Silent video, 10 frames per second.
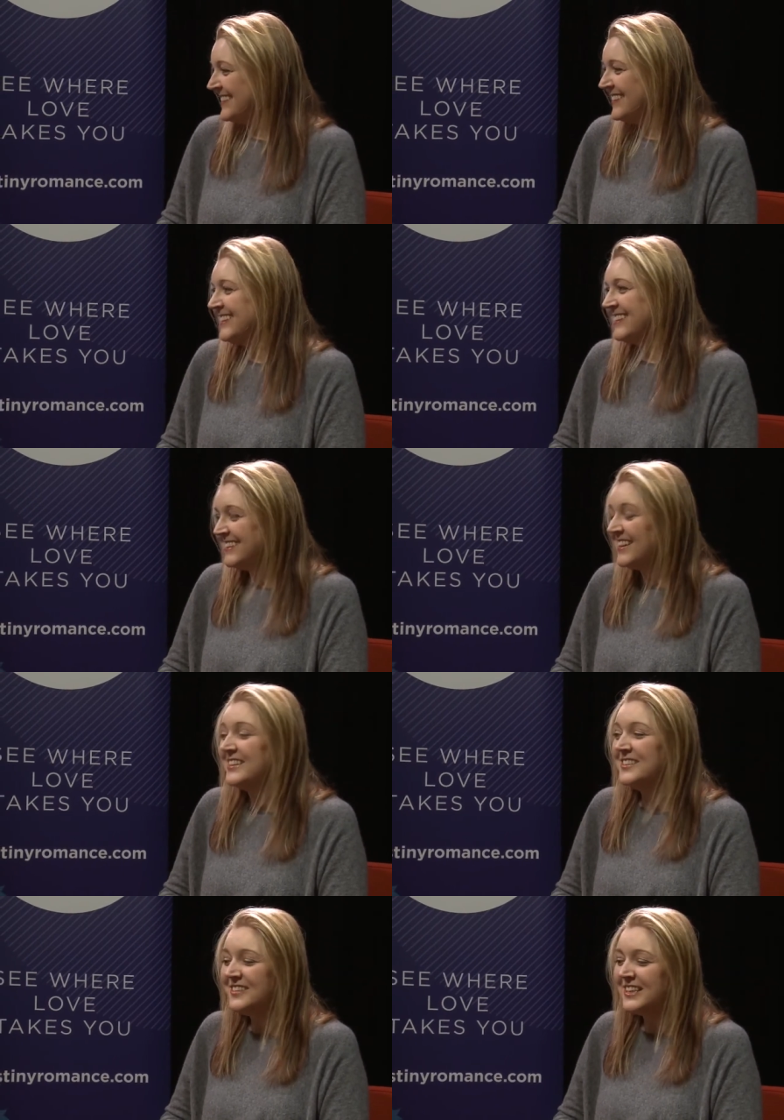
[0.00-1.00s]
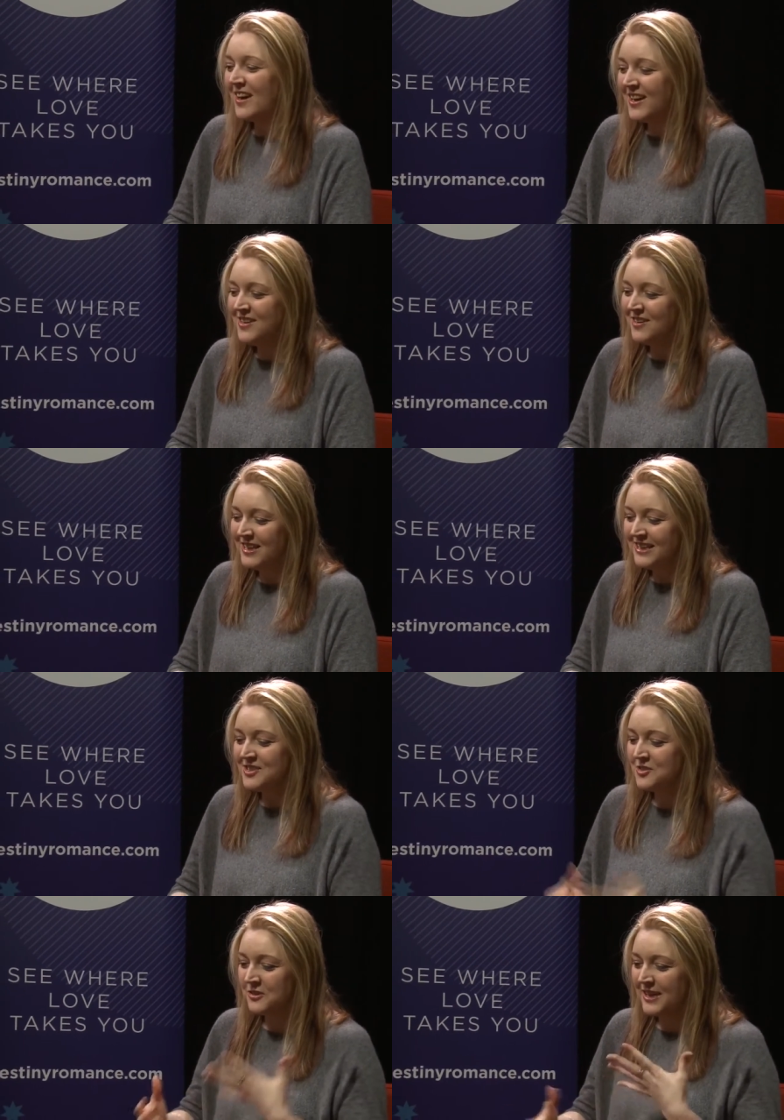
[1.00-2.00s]
So, no, I, I, quite
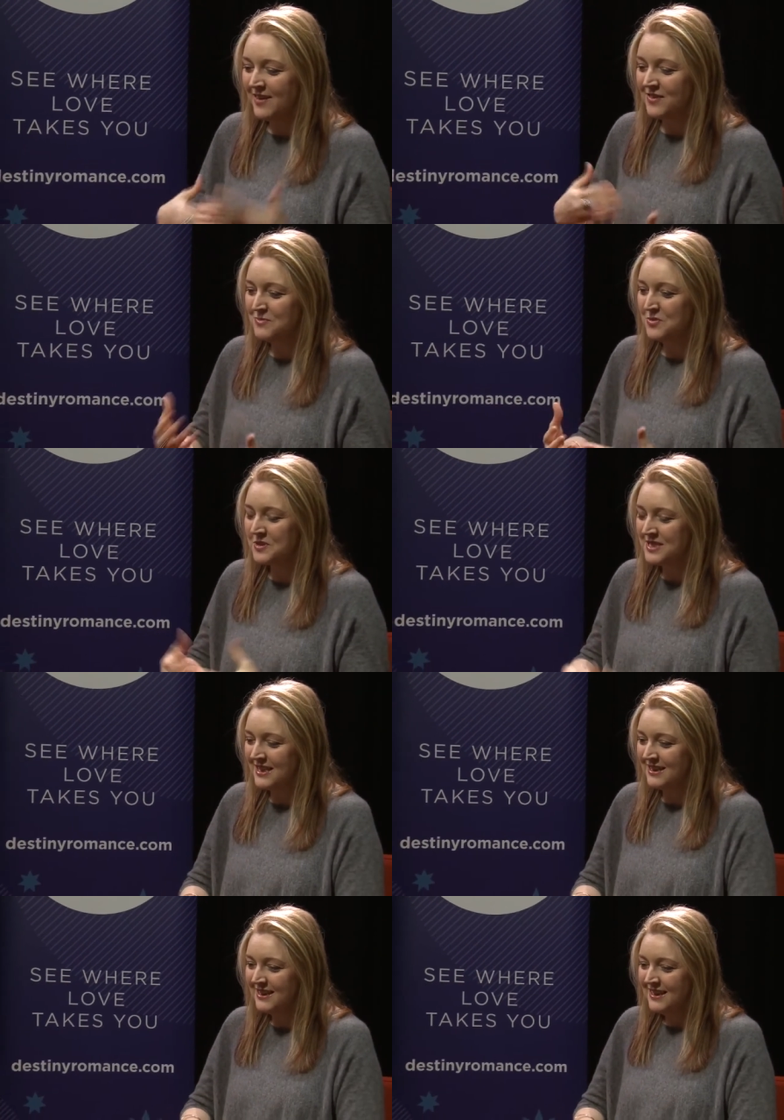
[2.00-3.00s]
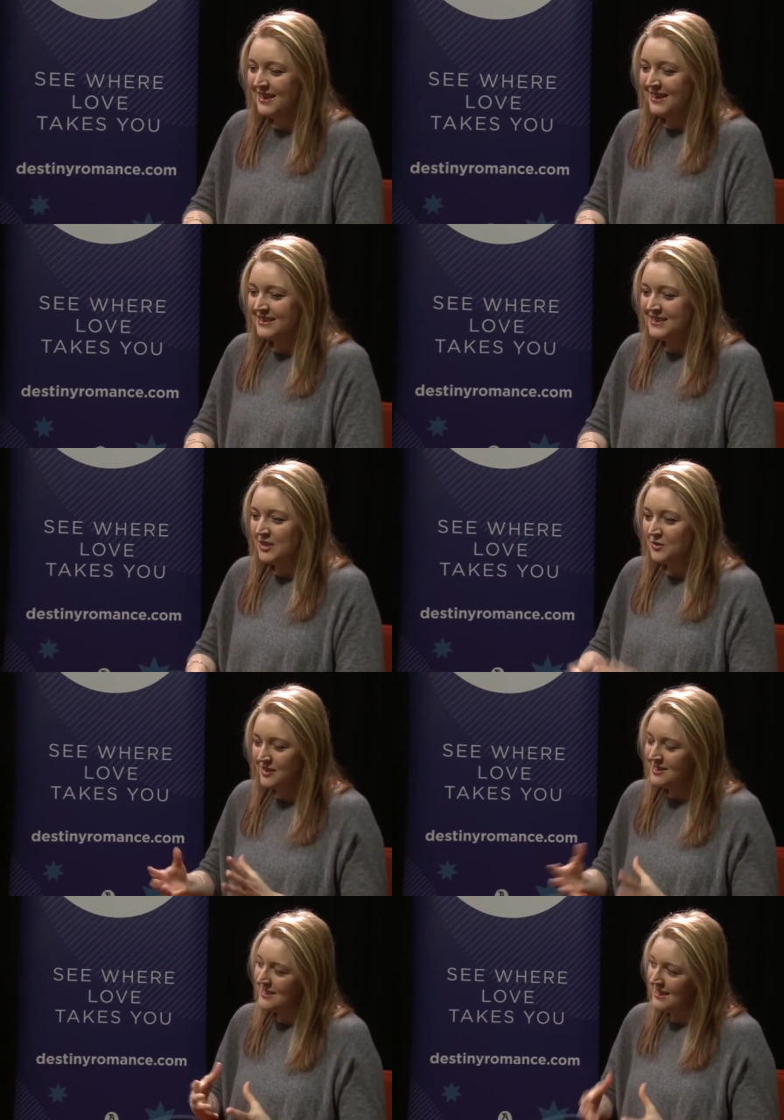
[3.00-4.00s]
enjoy having books that delve
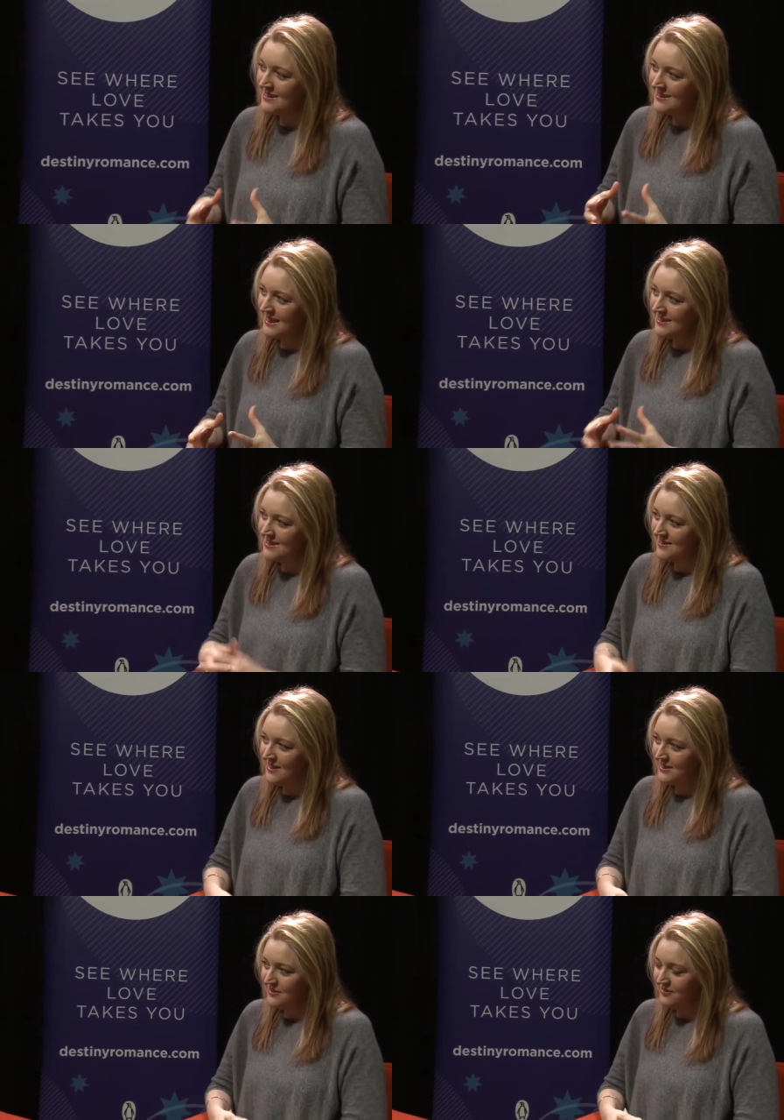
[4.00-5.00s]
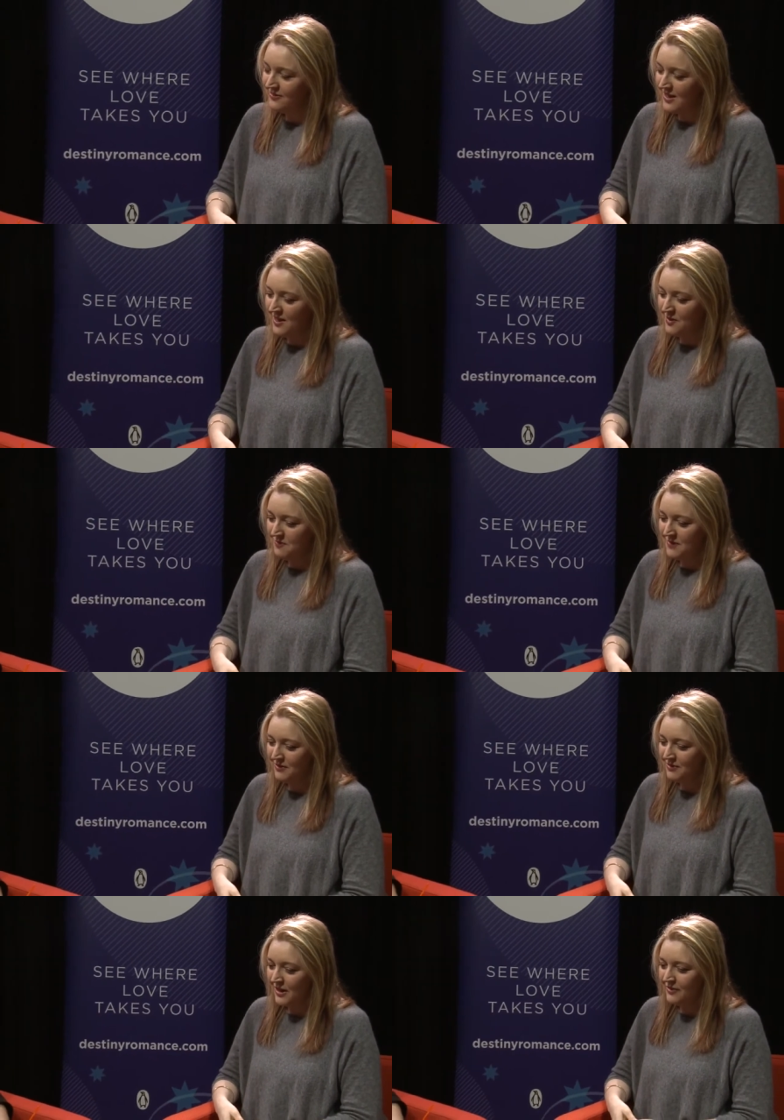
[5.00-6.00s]
into that, that side of, um,
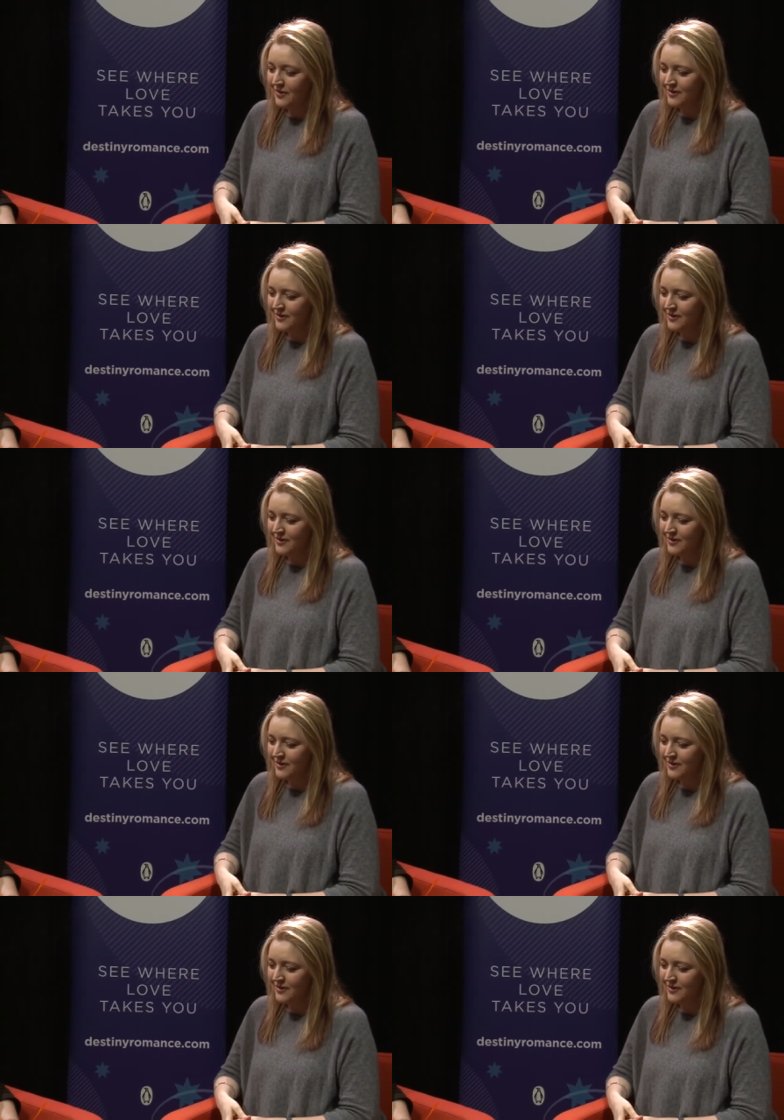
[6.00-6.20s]
of life.